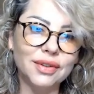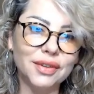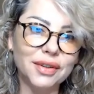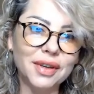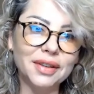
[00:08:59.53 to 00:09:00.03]

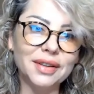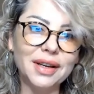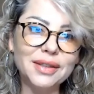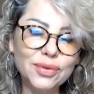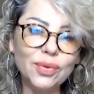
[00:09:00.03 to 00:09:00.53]
Okay,
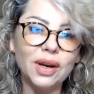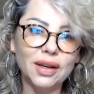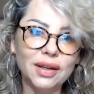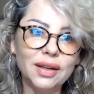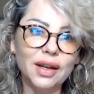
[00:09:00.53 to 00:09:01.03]
that's
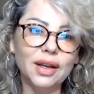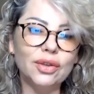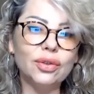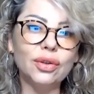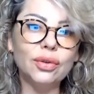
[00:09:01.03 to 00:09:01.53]
why,
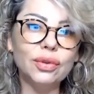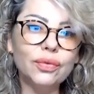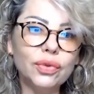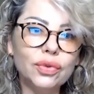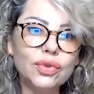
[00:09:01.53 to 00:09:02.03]
the
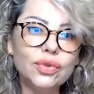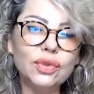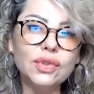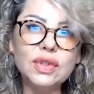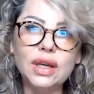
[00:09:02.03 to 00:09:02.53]
photo shoot
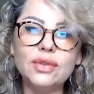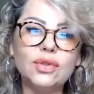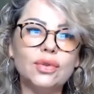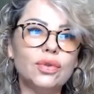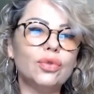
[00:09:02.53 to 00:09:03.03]
is there.
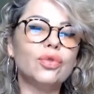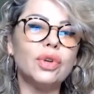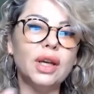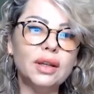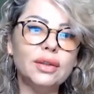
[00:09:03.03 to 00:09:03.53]
So you're
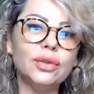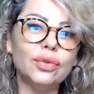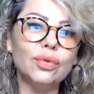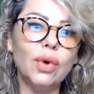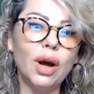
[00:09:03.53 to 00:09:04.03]
creating
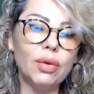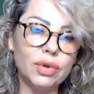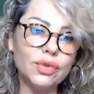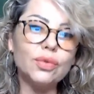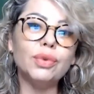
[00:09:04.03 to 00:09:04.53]
2
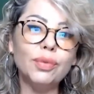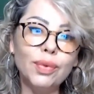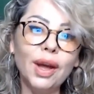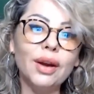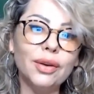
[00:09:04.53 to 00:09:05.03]
hours, you're
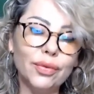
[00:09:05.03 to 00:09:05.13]
preparing